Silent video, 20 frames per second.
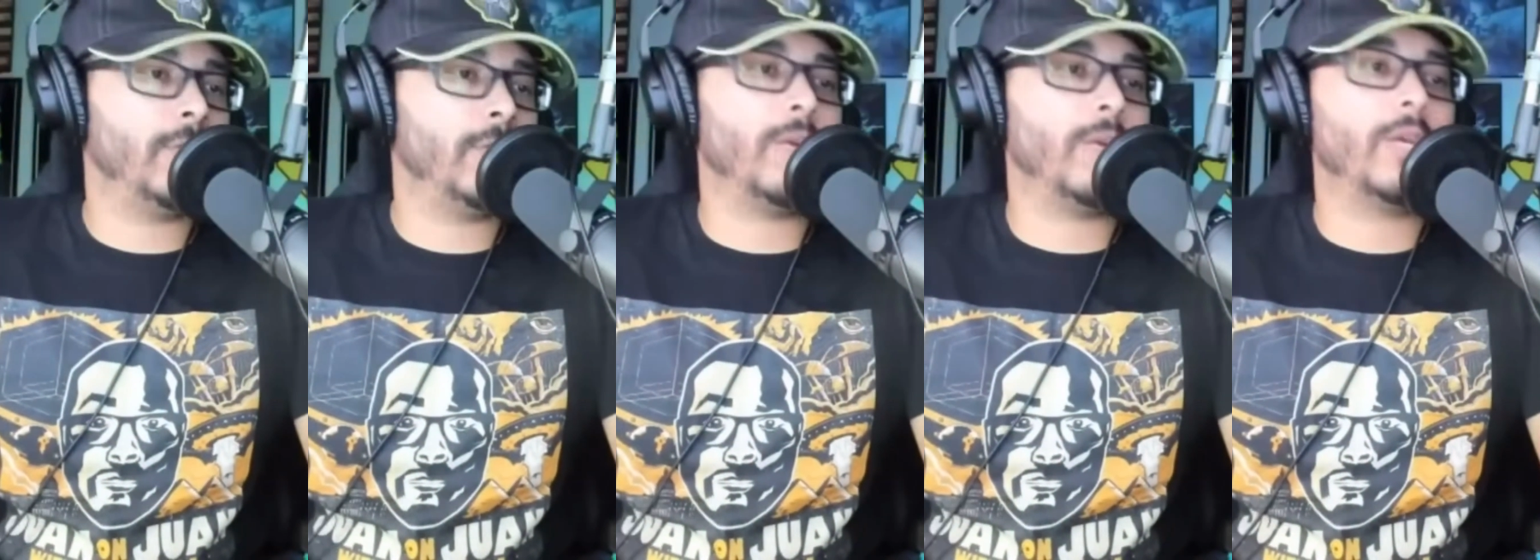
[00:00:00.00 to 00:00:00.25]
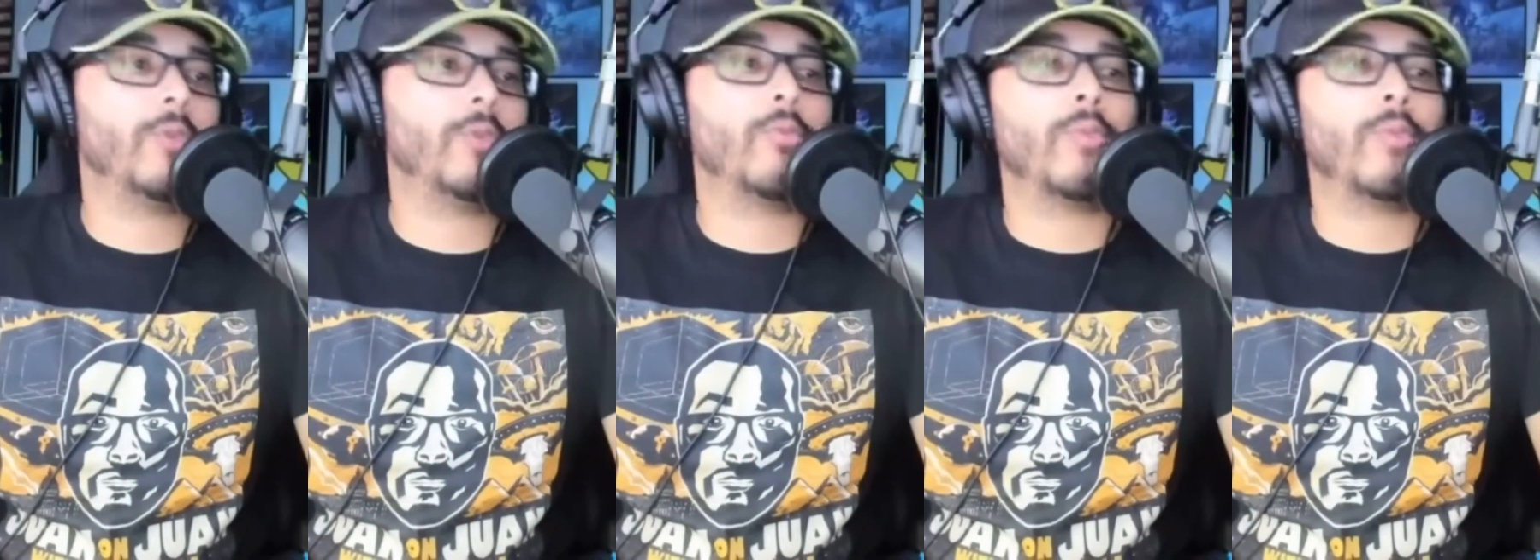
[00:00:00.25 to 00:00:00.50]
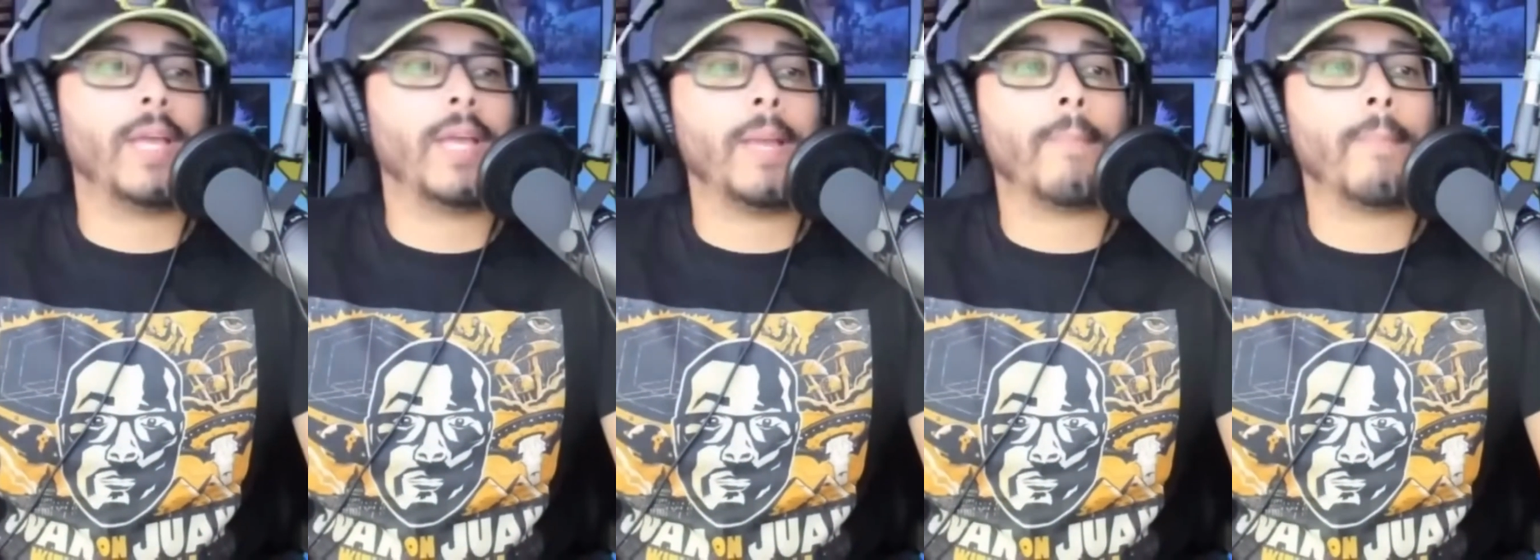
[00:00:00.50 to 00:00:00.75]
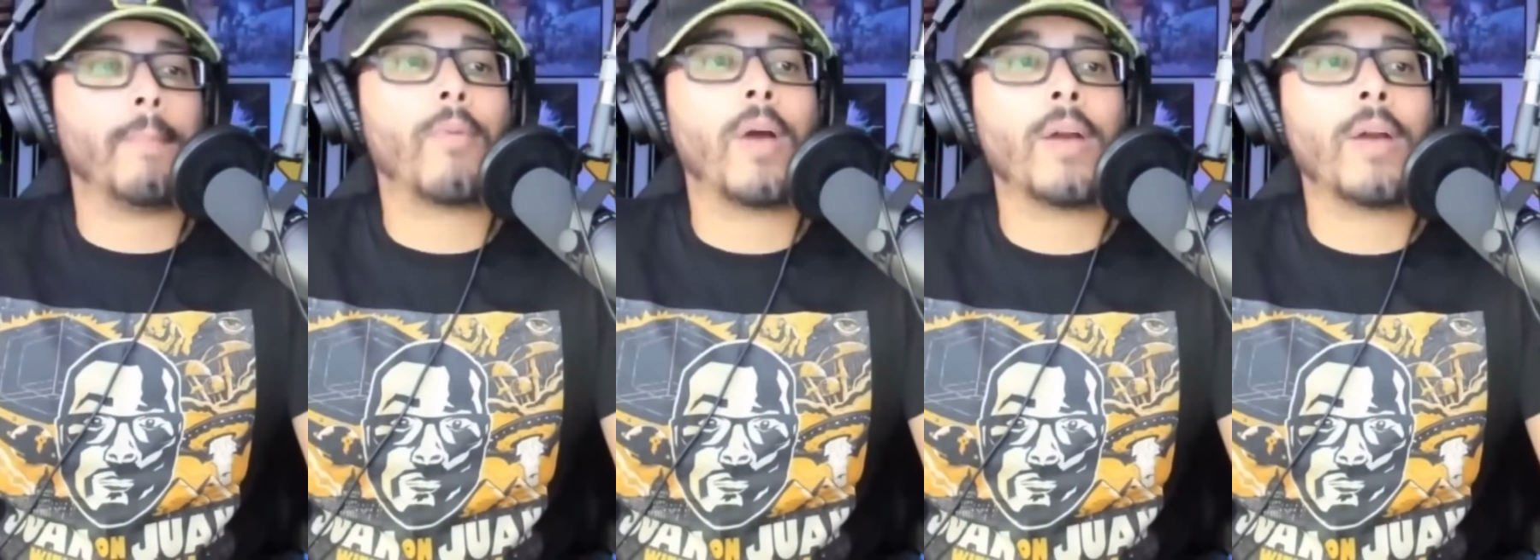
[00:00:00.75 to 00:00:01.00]

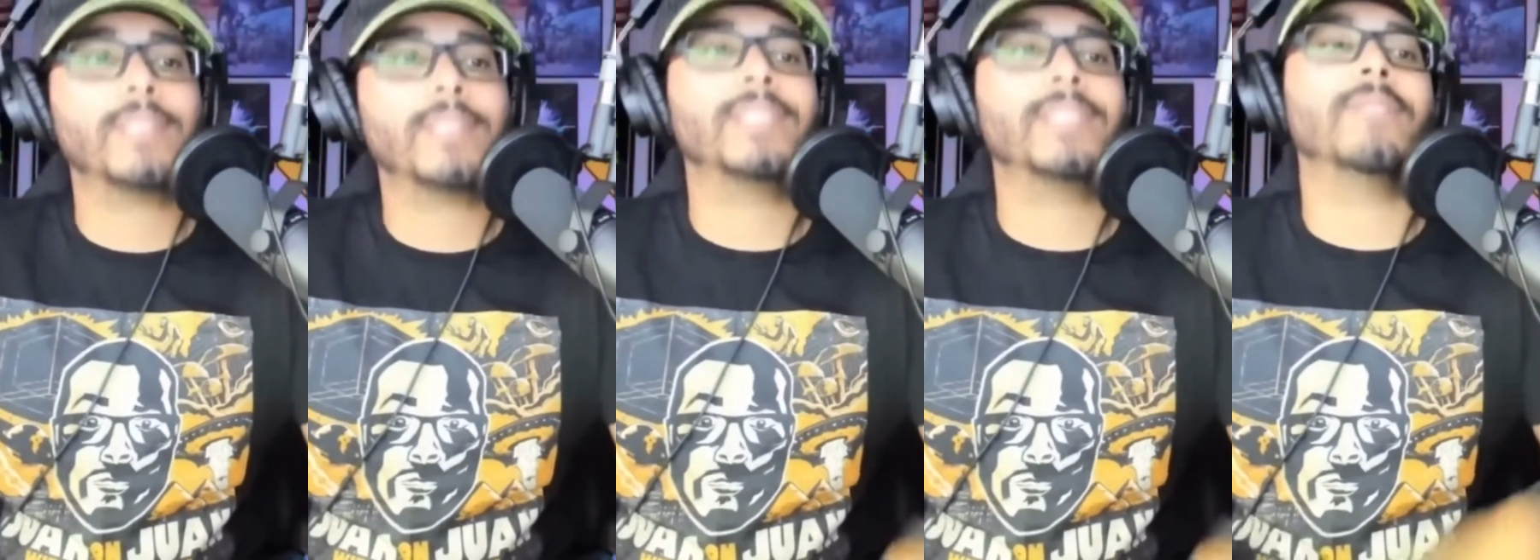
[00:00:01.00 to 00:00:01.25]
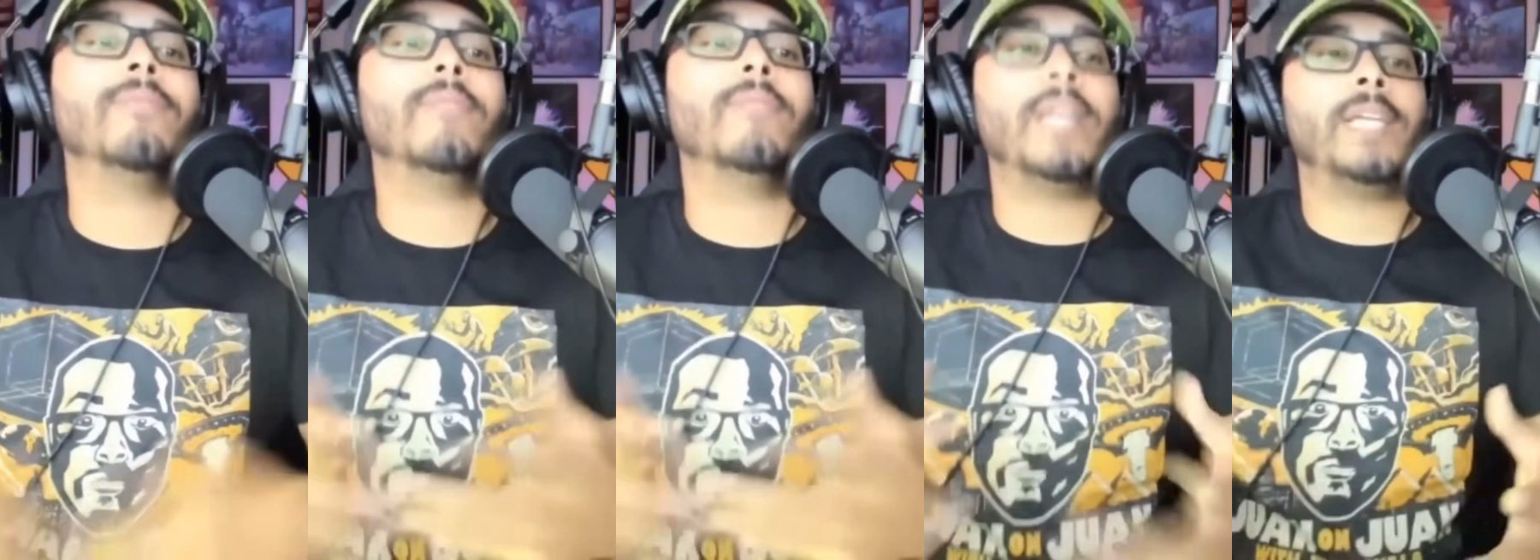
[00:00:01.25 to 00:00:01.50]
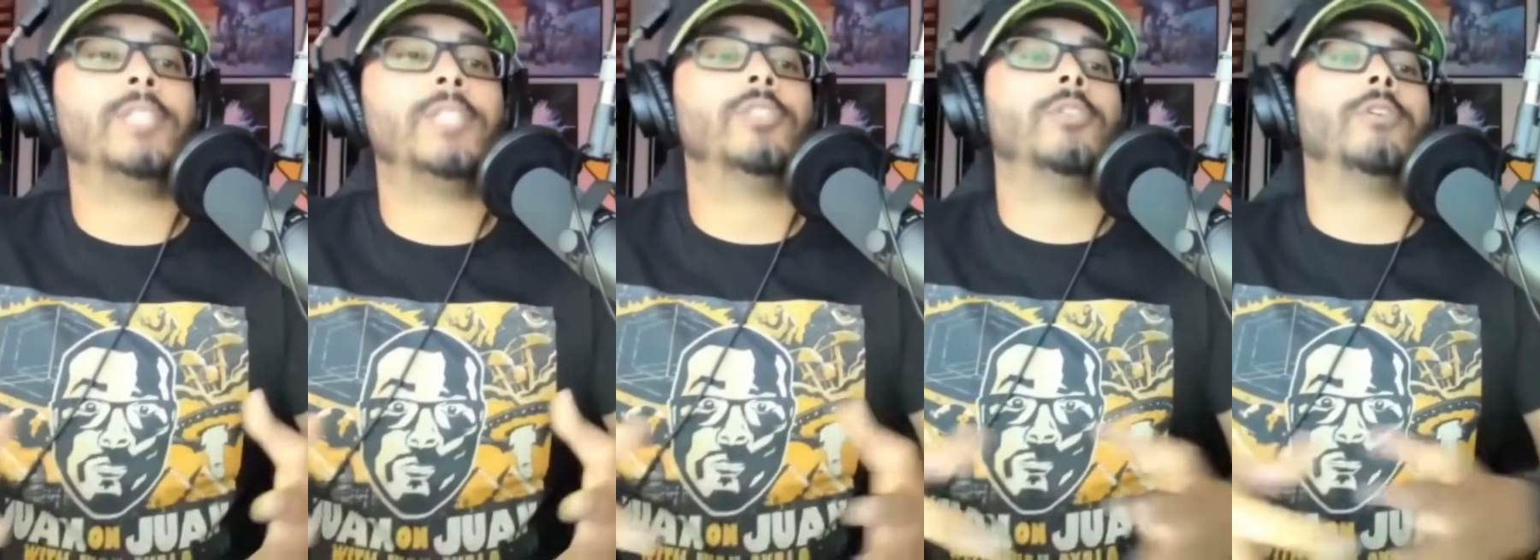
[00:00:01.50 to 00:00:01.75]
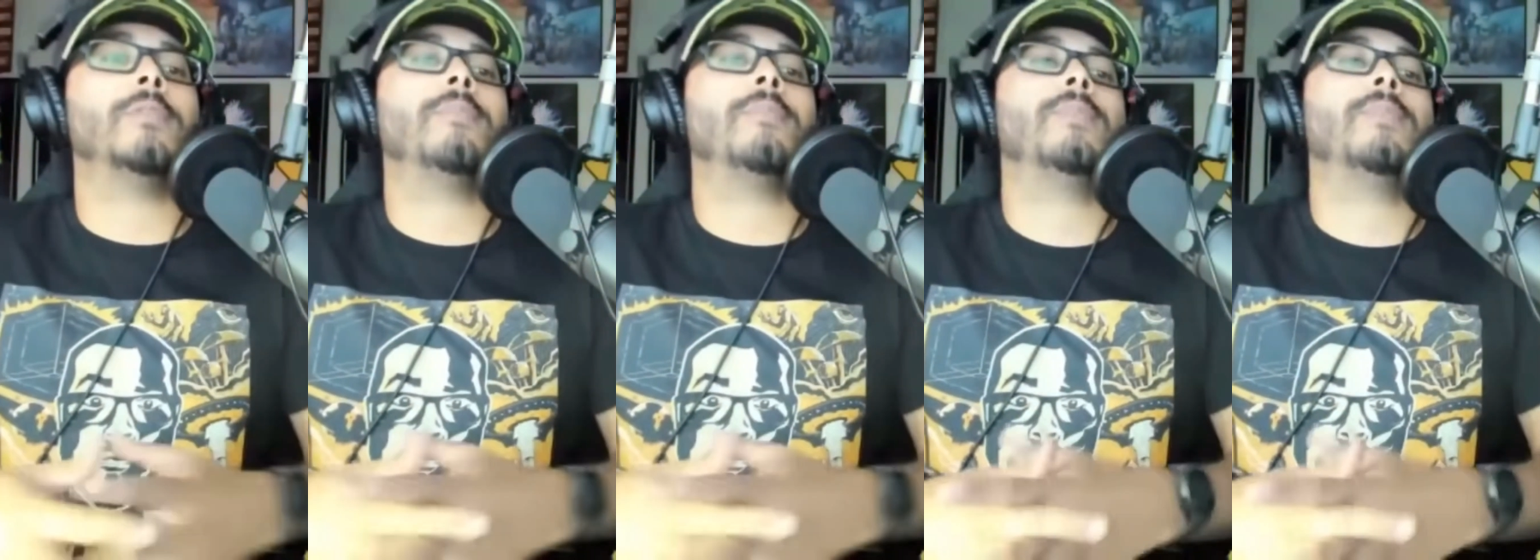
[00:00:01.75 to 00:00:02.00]
recreate products of
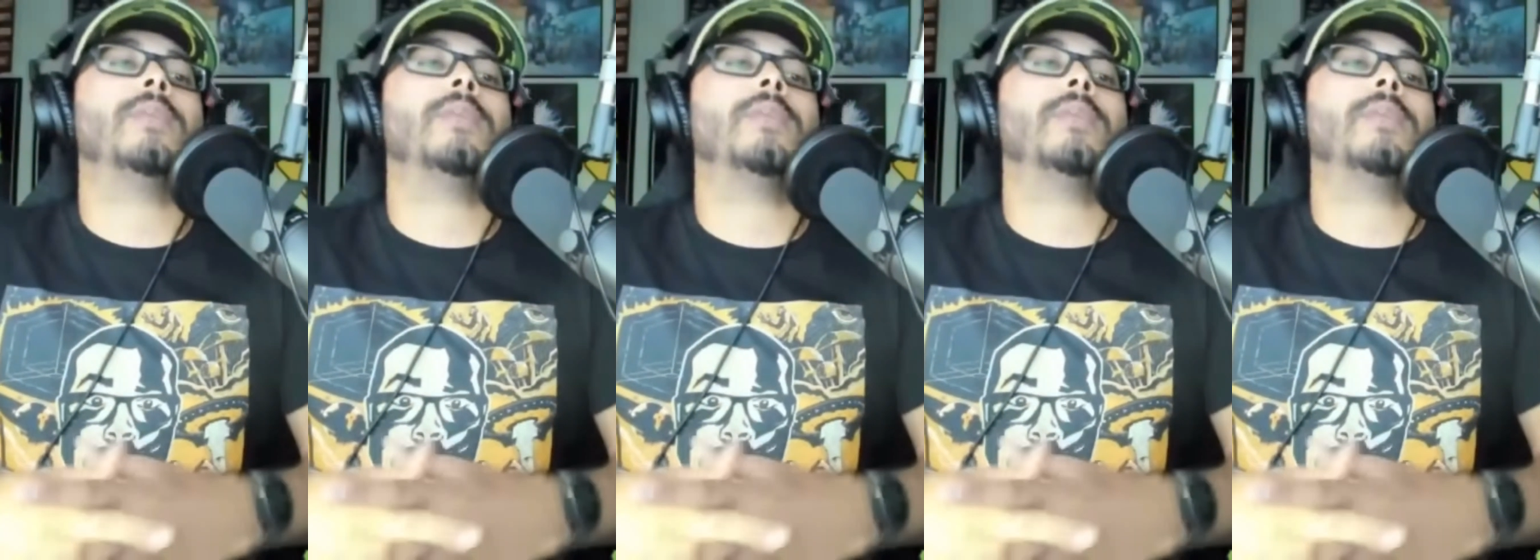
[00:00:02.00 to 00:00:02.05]
nature,